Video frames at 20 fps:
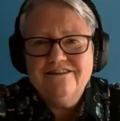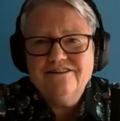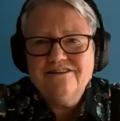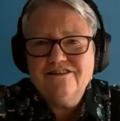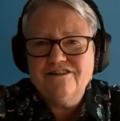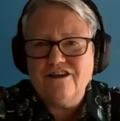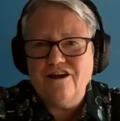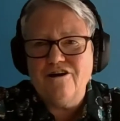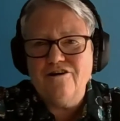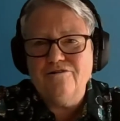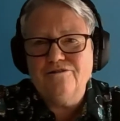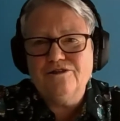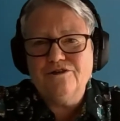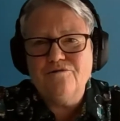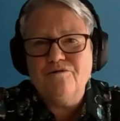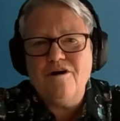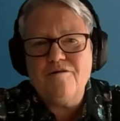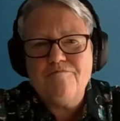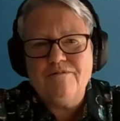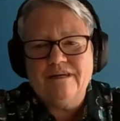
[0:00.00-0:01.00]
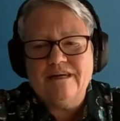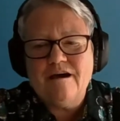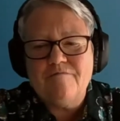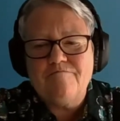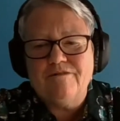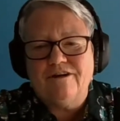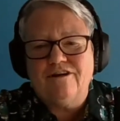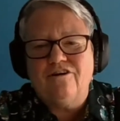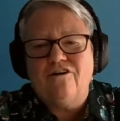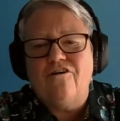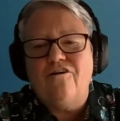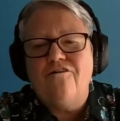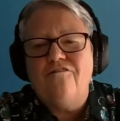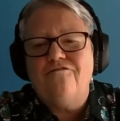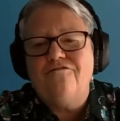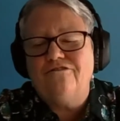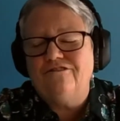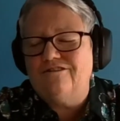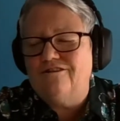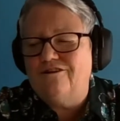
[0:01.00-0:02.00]
So to open up the
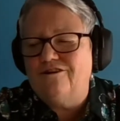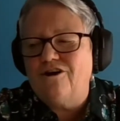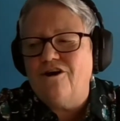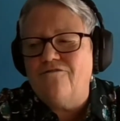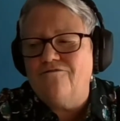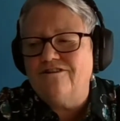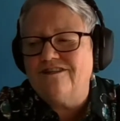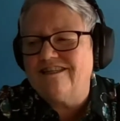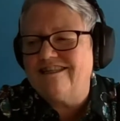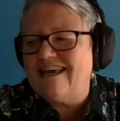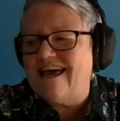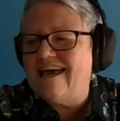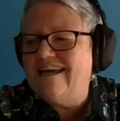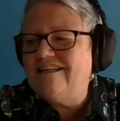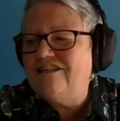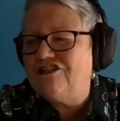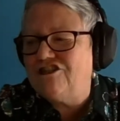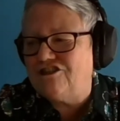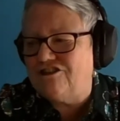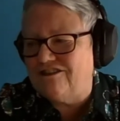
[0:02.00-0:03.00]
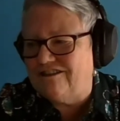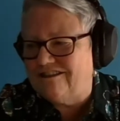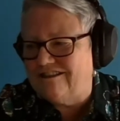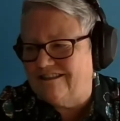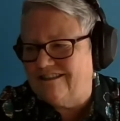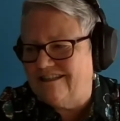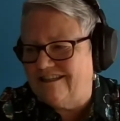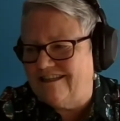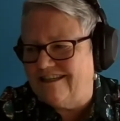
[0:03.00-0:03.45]
conversation